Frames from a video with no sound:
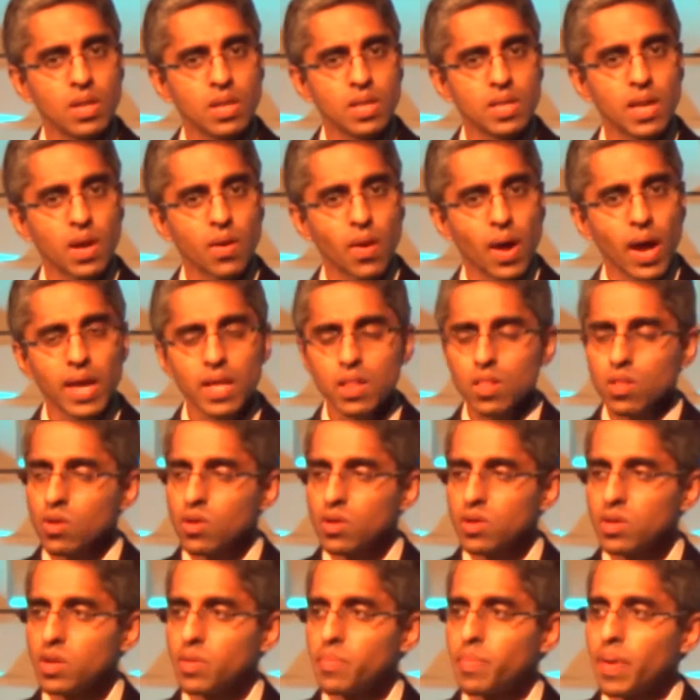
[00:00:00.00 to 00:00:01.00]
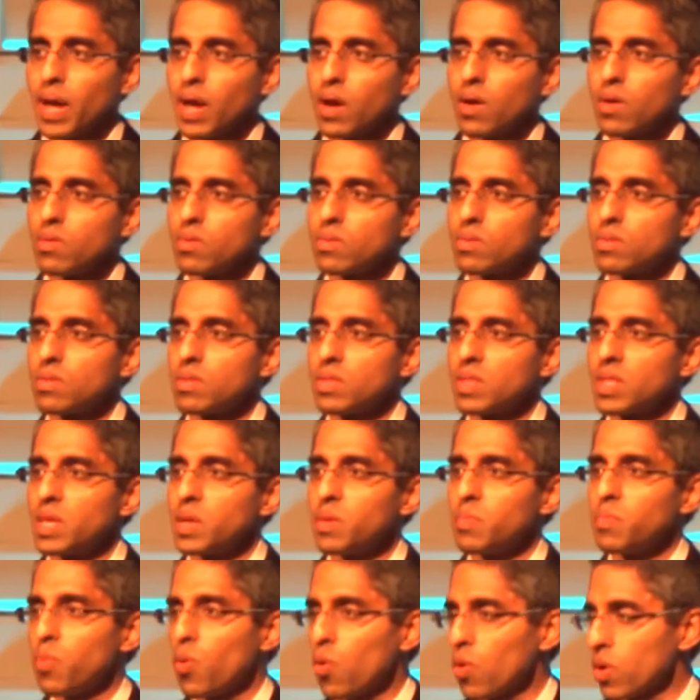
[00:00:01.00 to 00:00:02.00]
Now, I learned about the
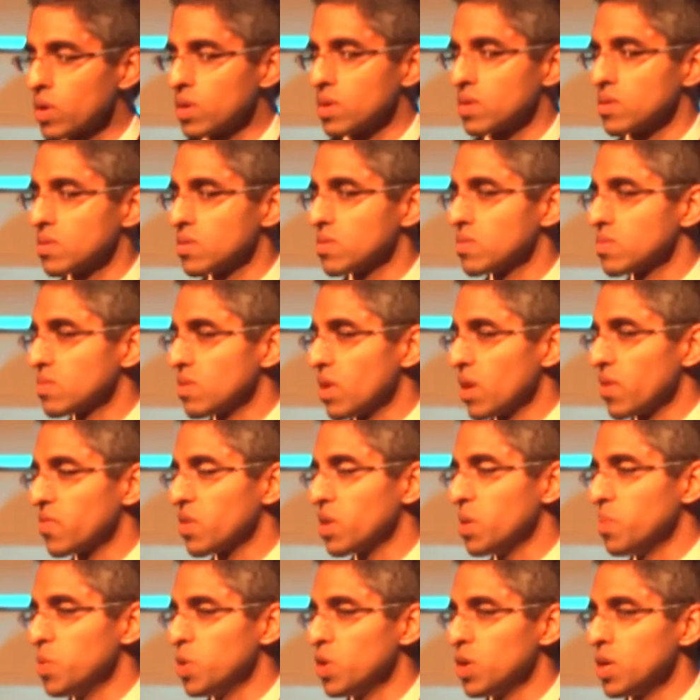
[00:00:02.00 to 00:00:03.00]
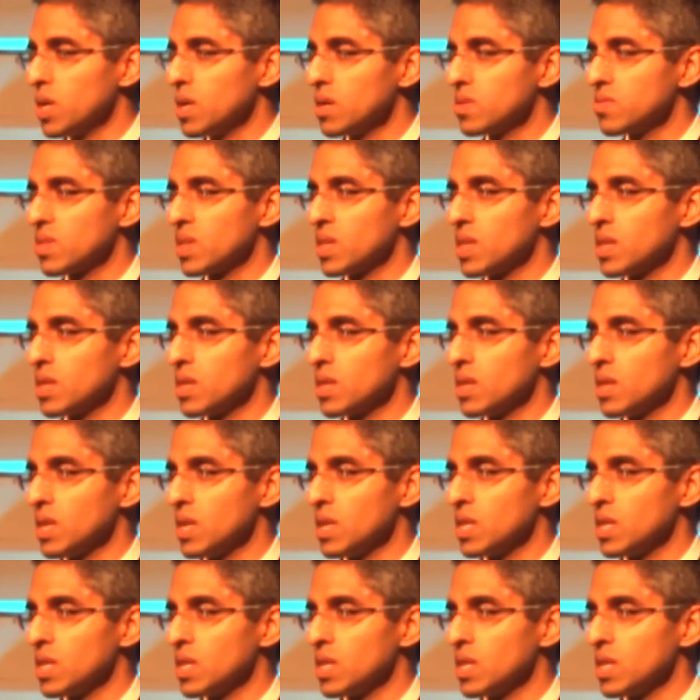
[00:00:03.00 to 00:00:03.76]
importance of communities in